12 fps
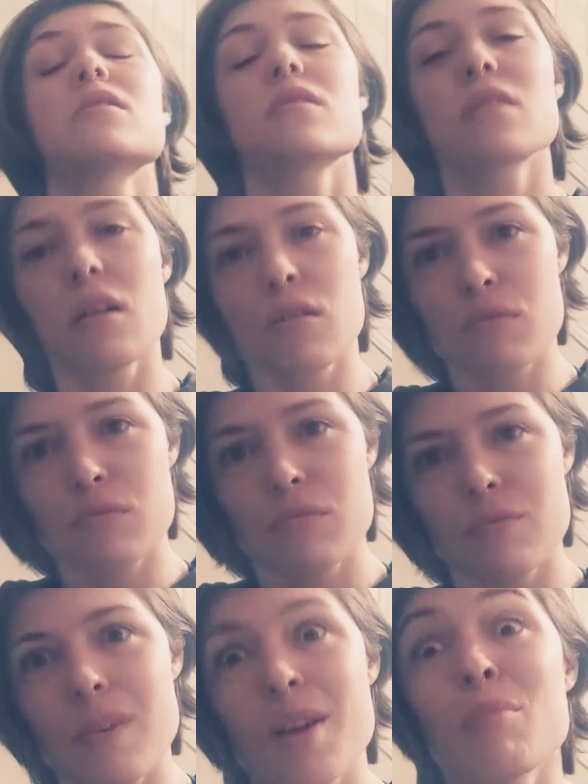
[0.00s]
So,
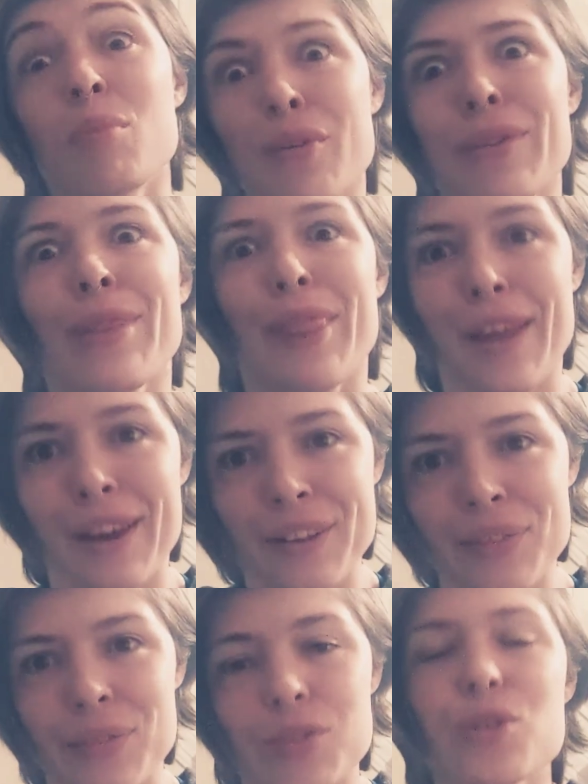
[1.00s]
important thing,
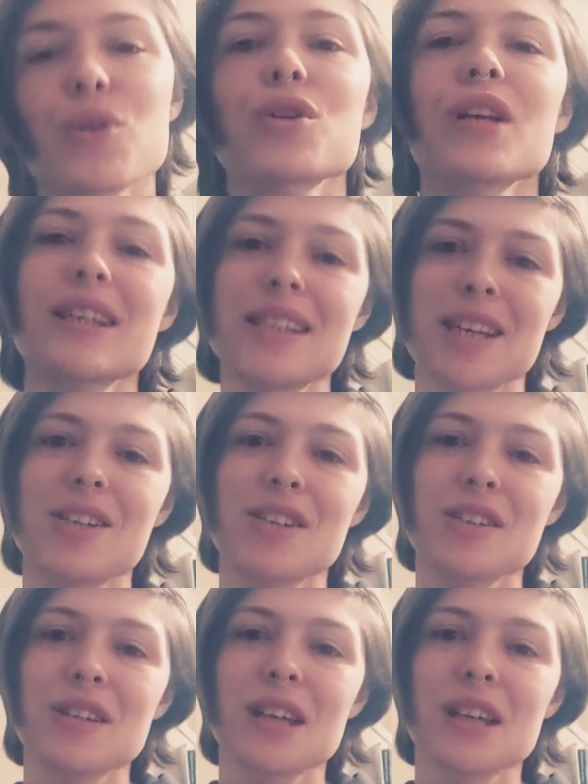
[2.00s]
socialization